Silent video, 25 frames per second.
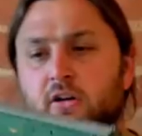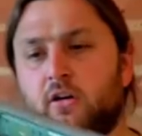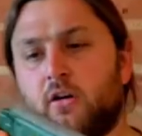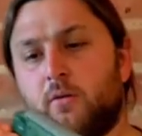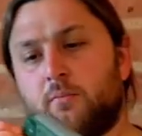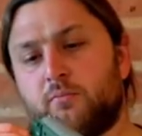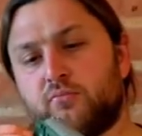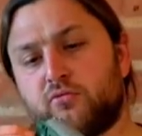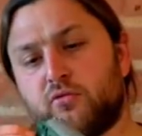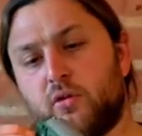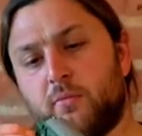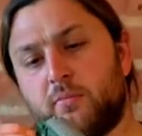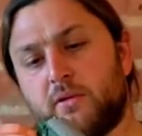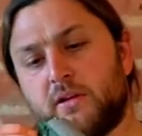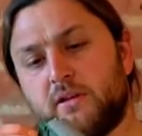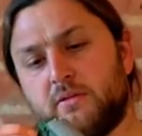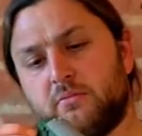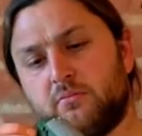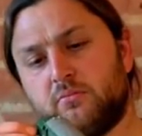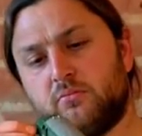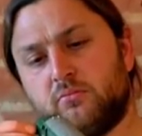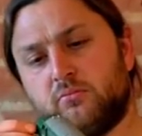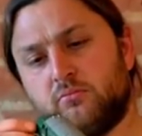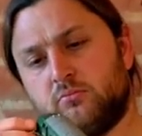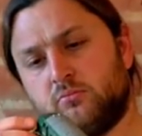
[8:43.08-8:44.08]
are
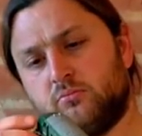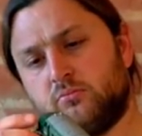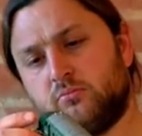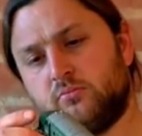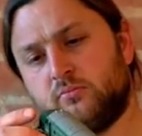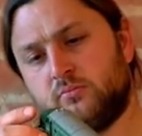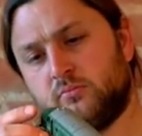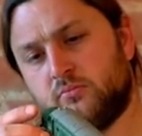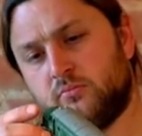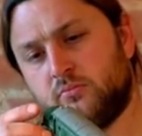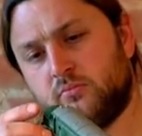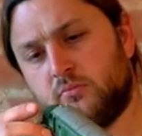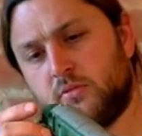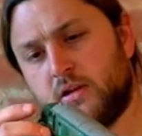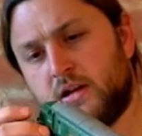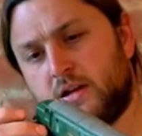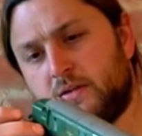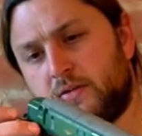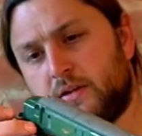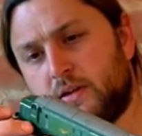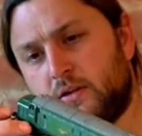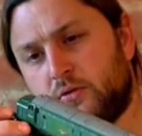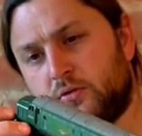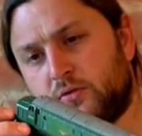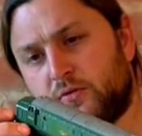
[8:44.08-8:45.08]
probably, yeah,
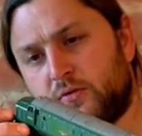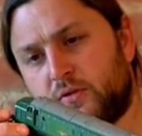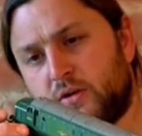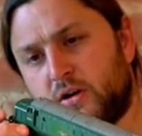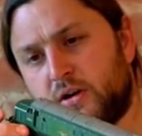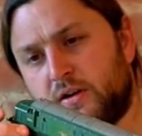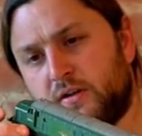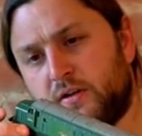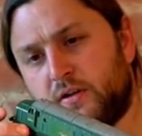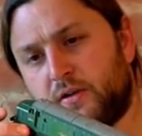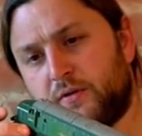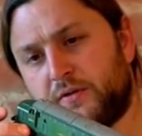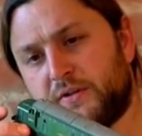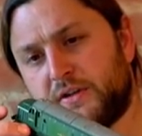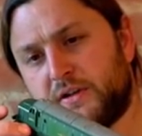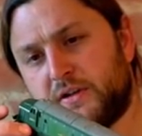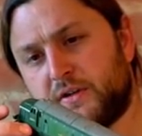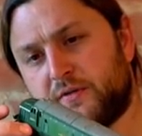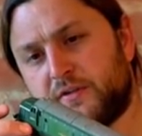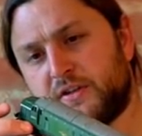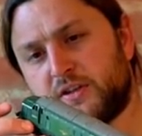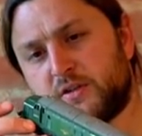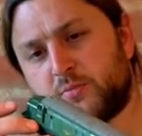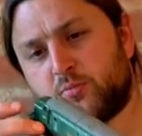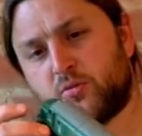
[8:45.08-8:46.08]
they look fine. Obviously
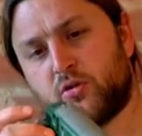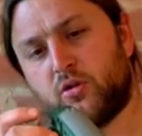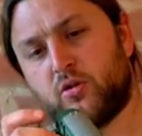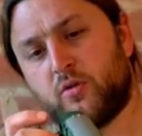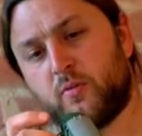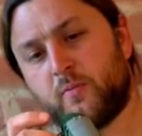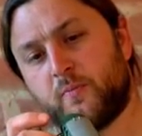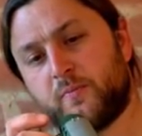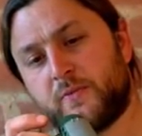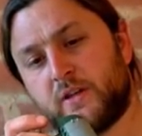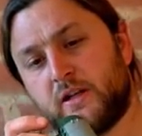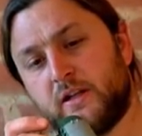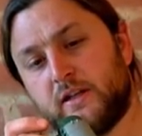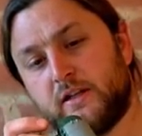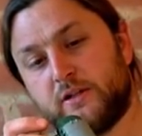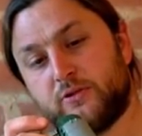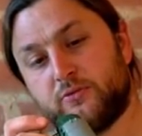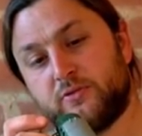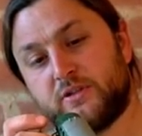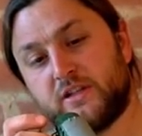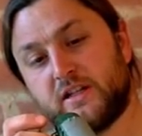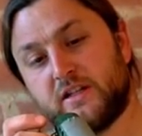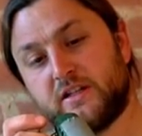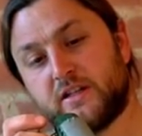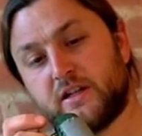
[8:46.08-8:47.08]
nothing sprung.
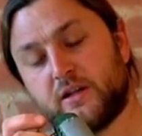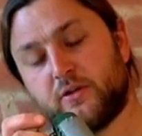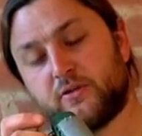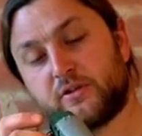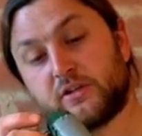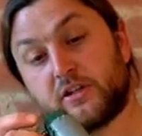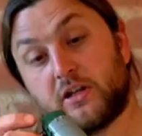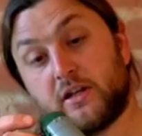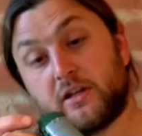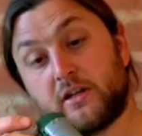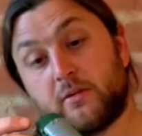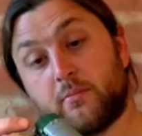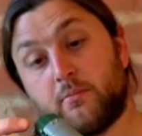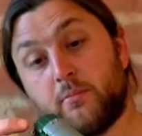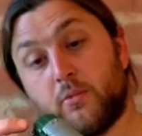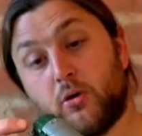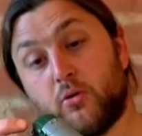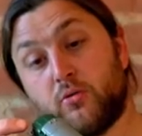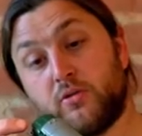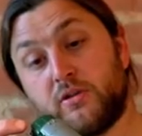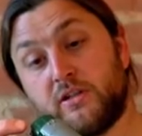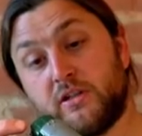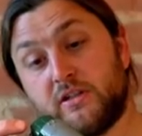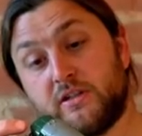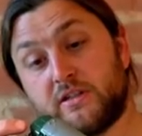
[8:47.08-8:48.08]
Little details like
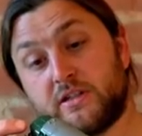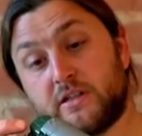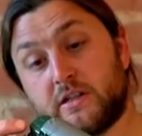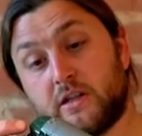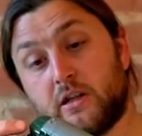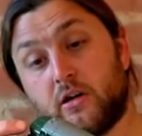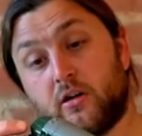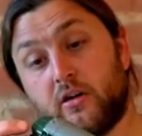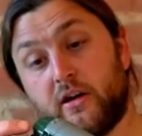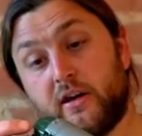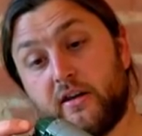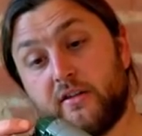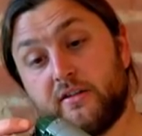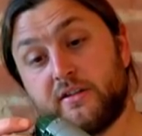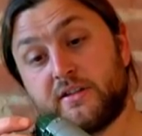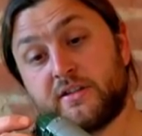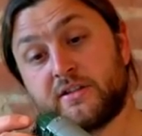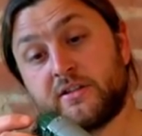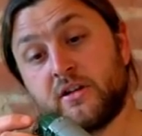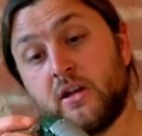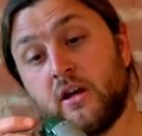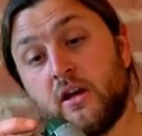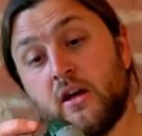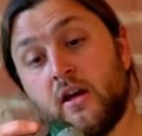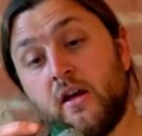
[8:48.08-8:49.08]
moulded
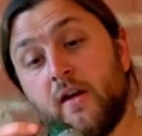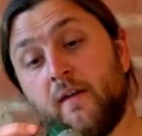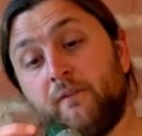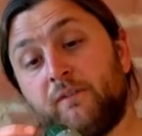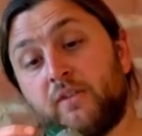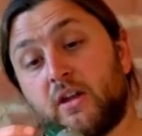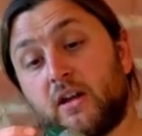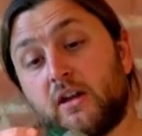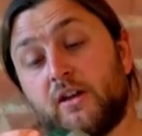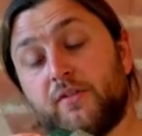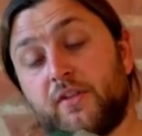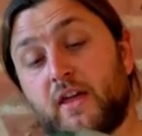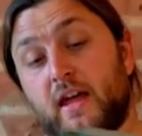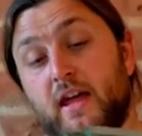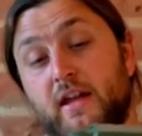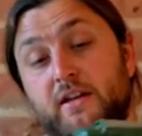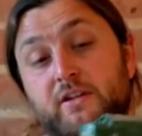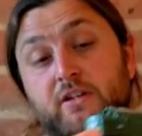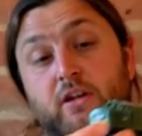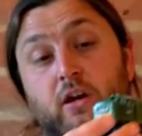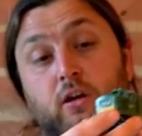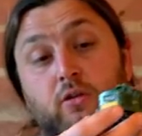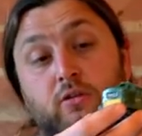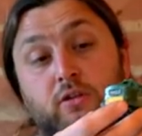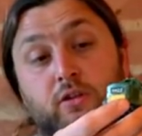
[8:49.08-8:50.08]
lights. I like the
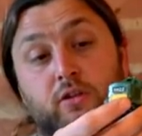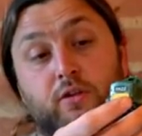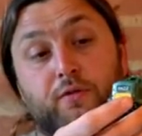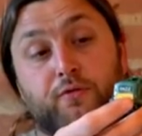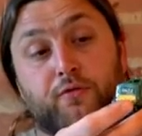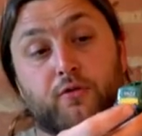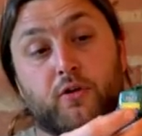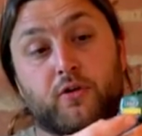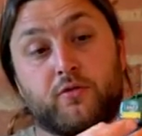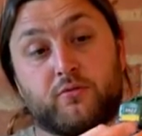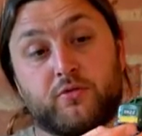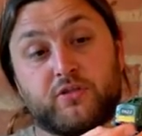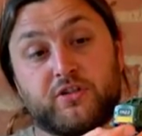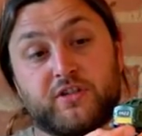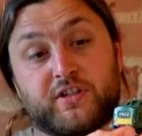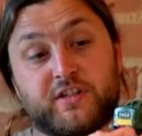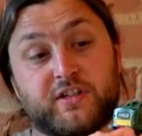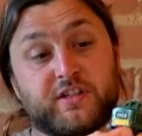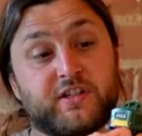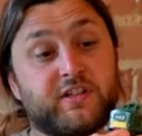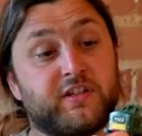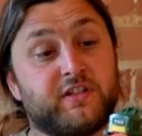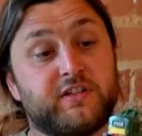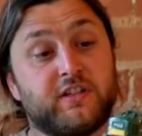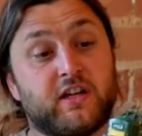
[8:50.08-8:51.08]
head code in the front, which is a
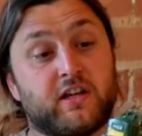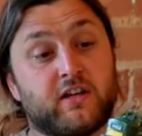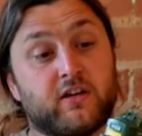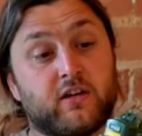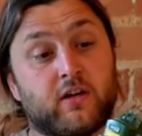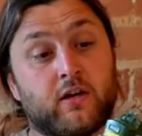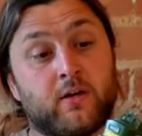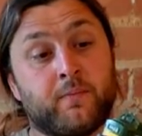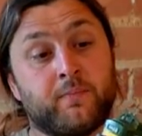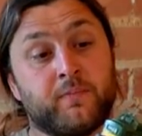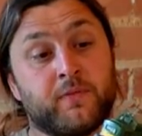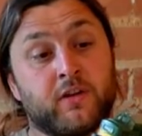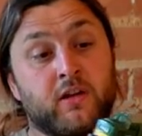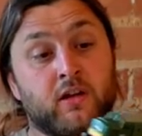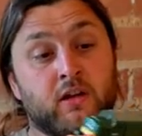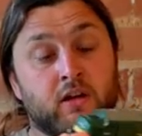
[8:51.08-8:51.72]
sticker.